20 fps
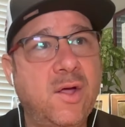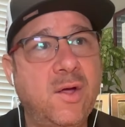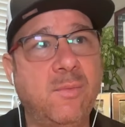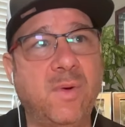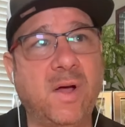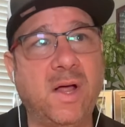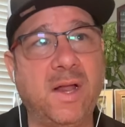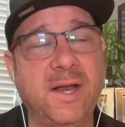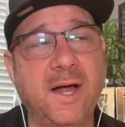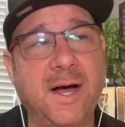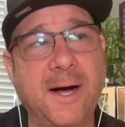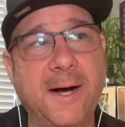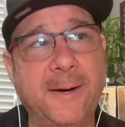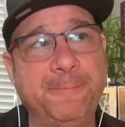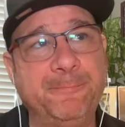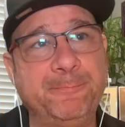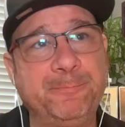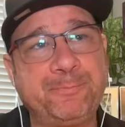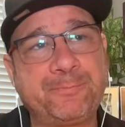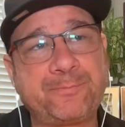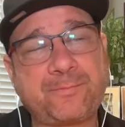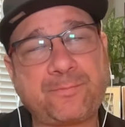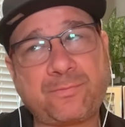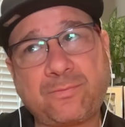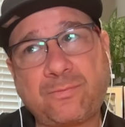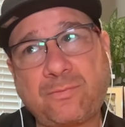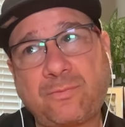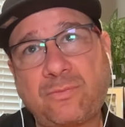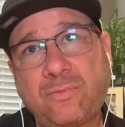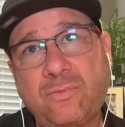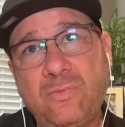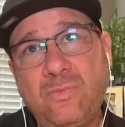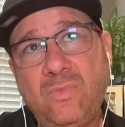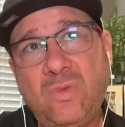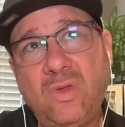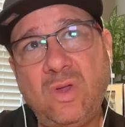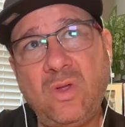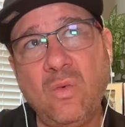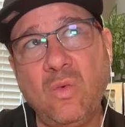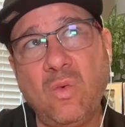But I'm
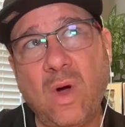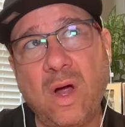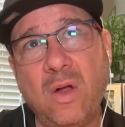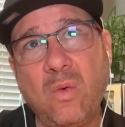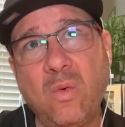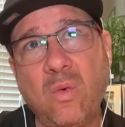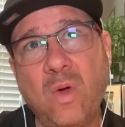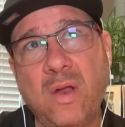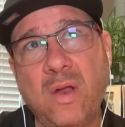not